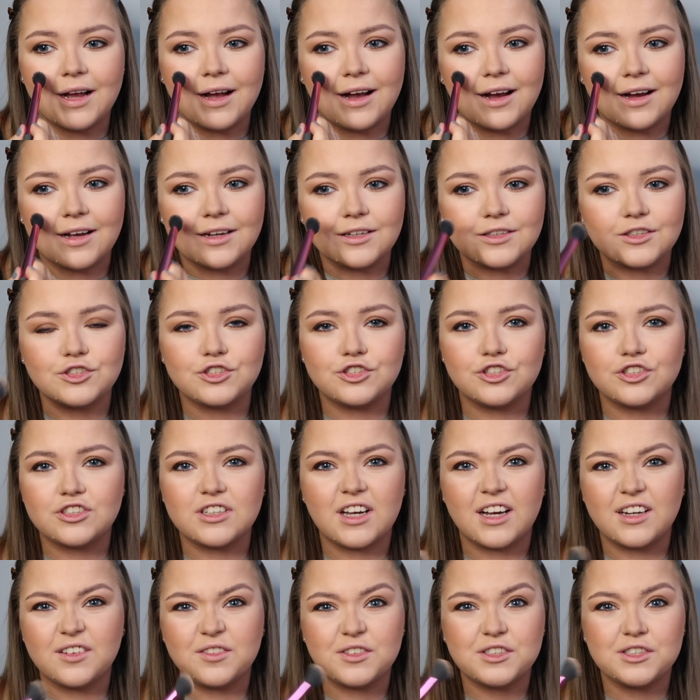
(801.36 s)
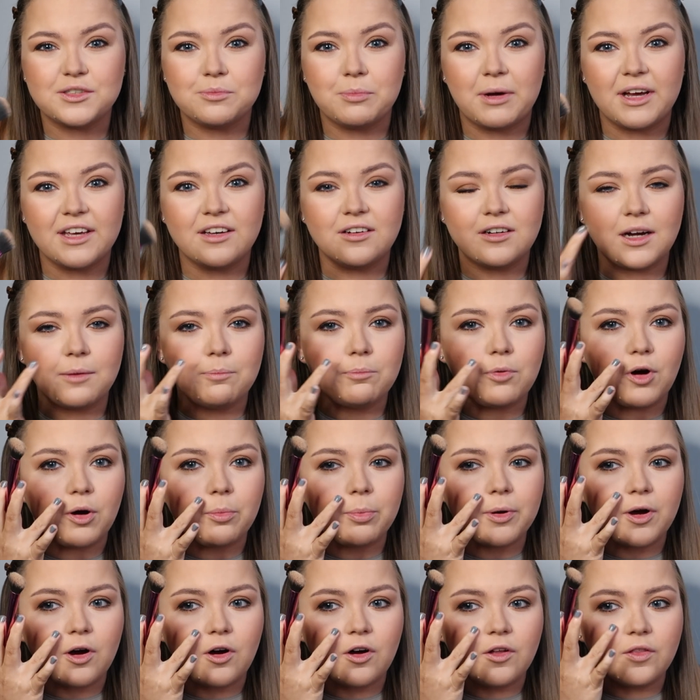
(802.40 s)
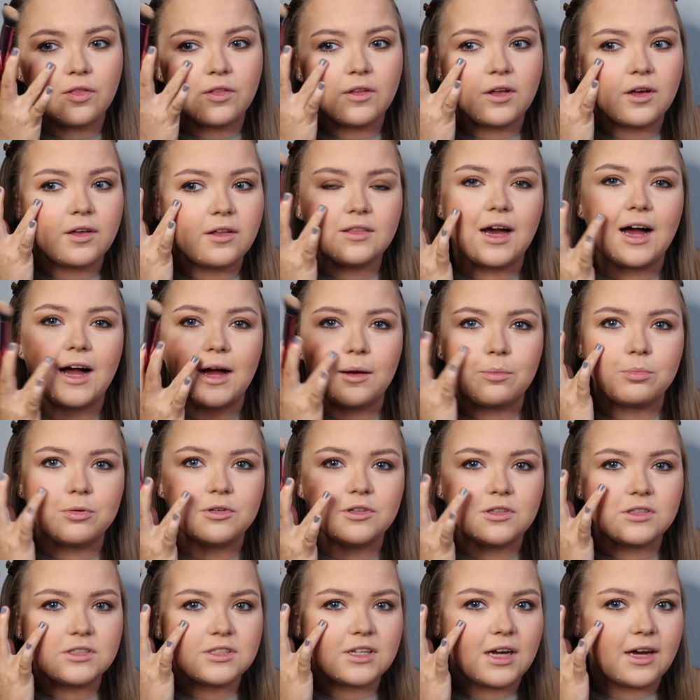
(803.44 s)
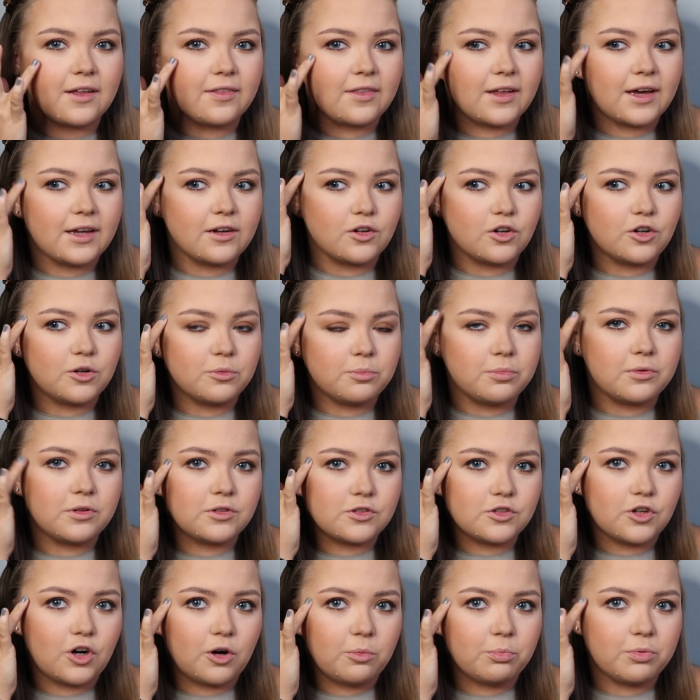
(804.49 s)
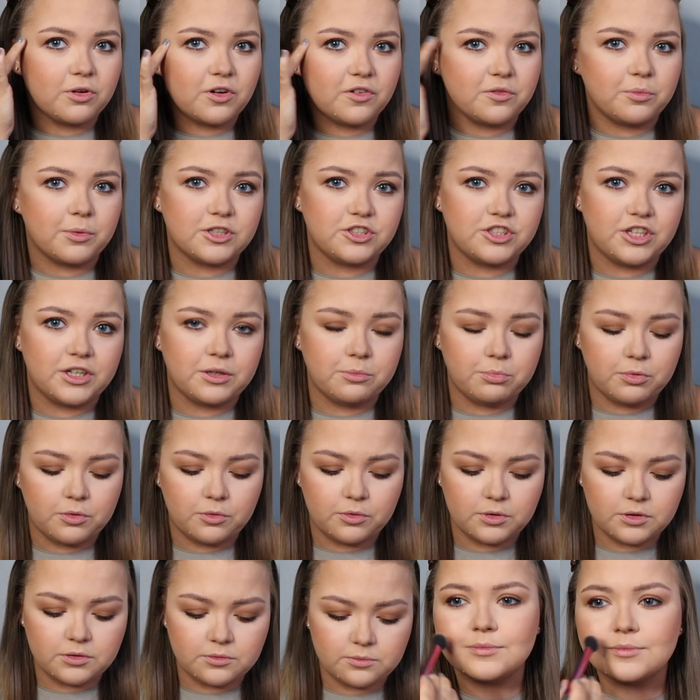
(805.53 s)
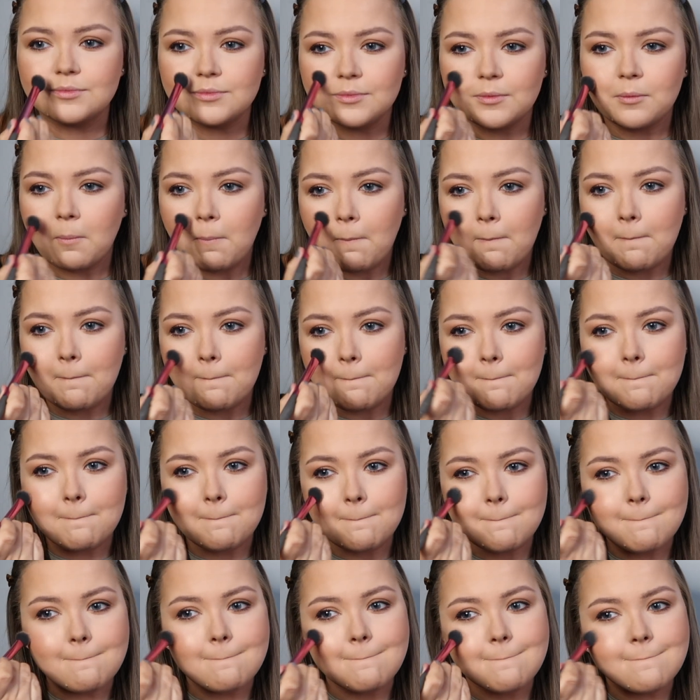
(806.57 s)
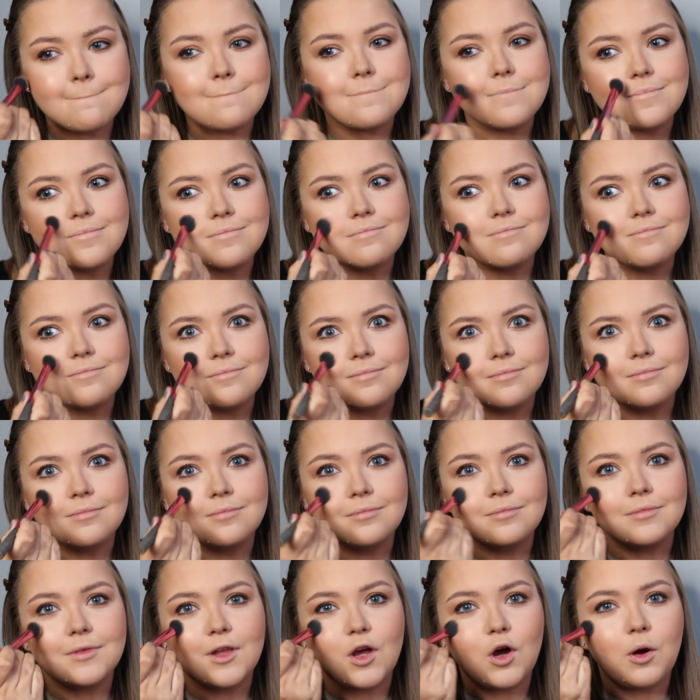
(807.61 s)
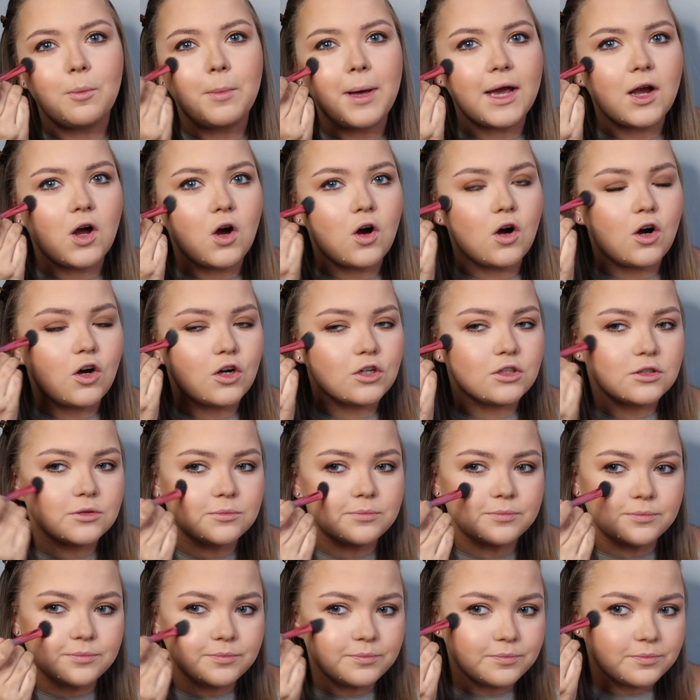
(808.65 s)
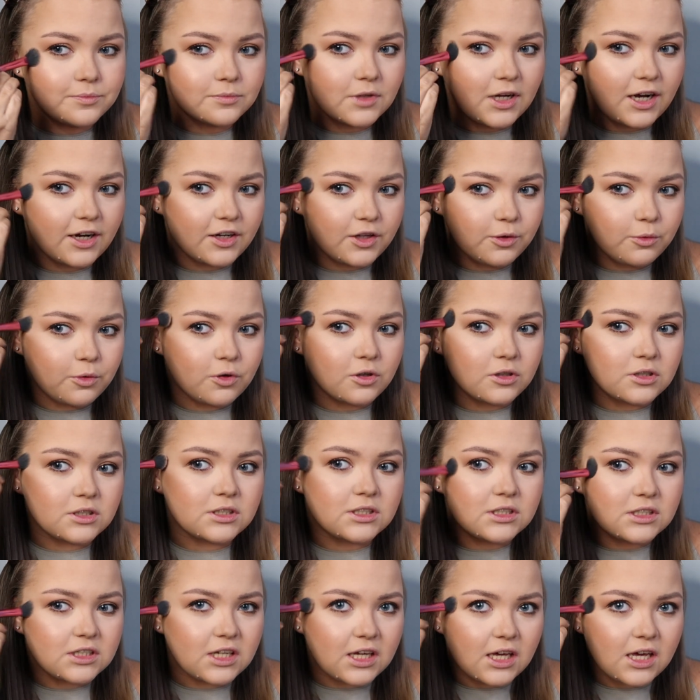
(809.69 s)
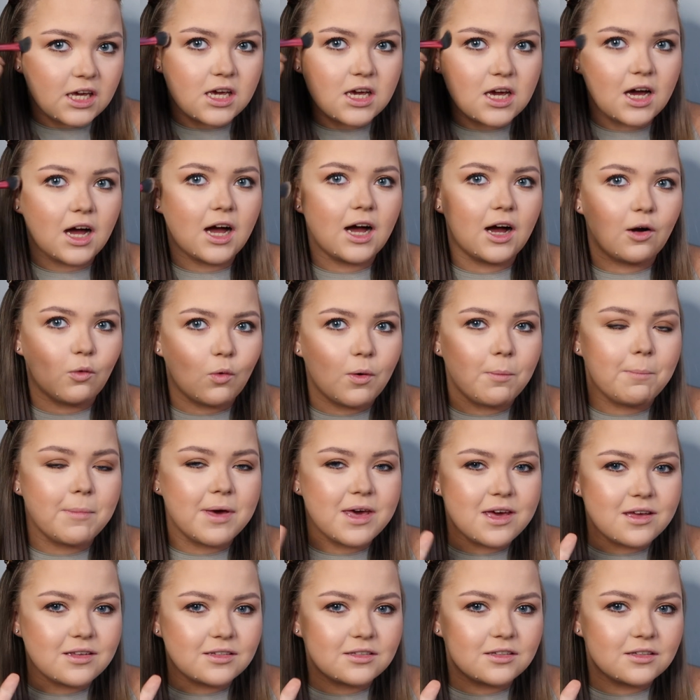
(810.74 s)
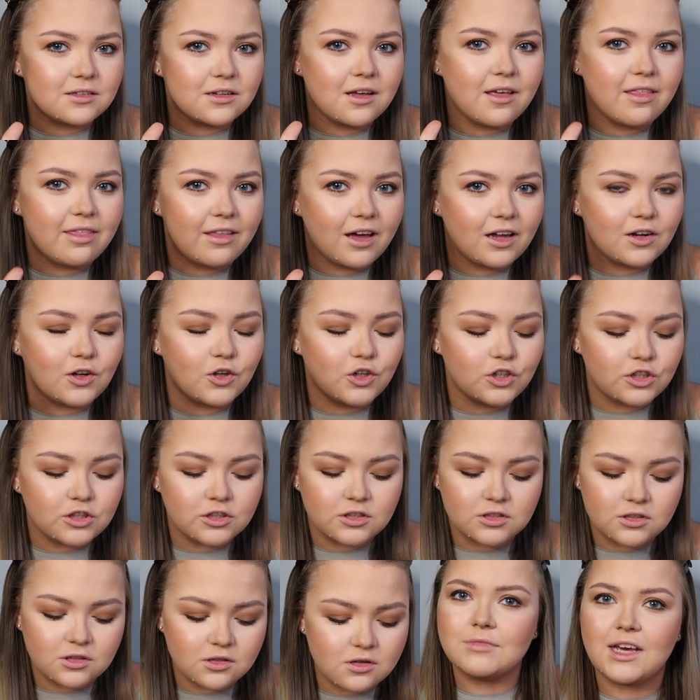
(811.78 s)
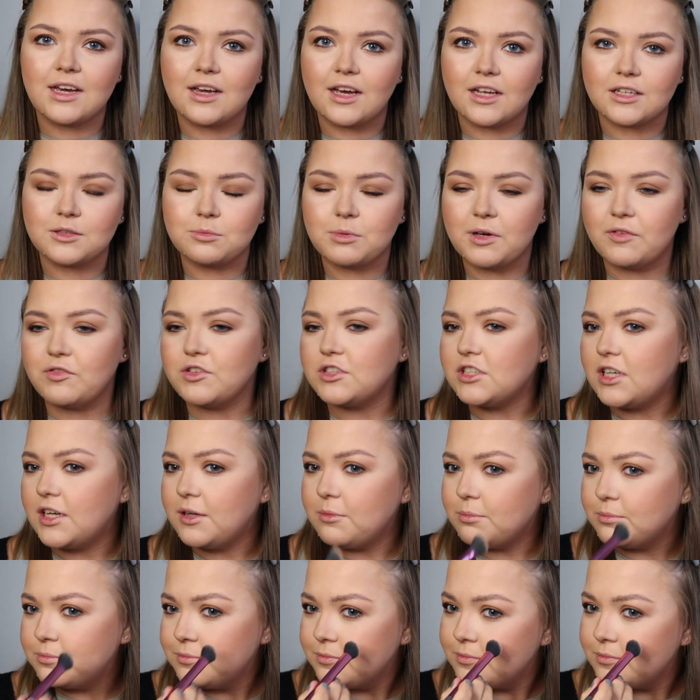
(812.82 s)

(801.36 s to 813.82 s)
and just kind of smile and pop it on the apples and then up the top of my cheekbone. Oh my god. Can you all see how amazing that looks? It gets me every time.